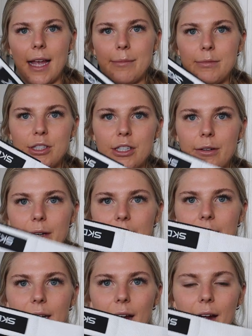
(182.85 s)
I'm
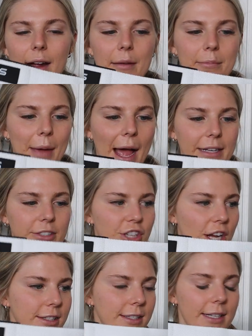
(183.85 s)
doing back and
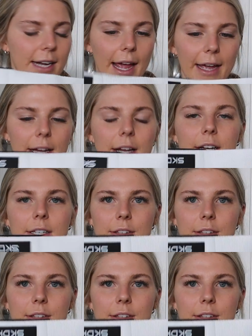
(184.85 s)
chest today.